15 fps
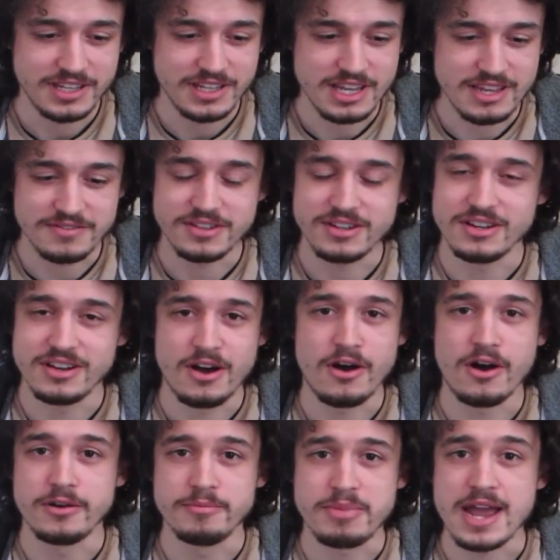even
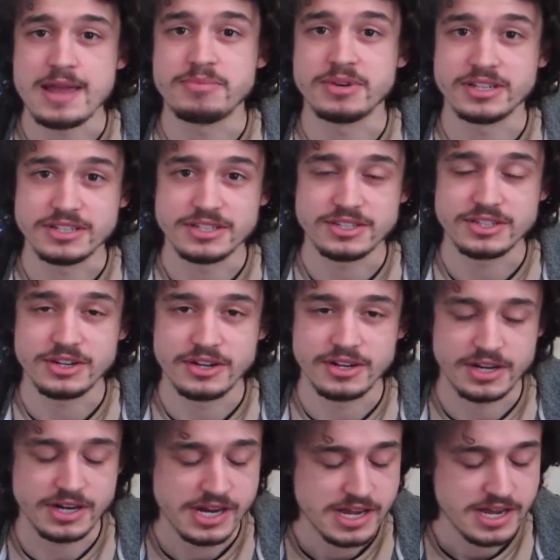on paper. So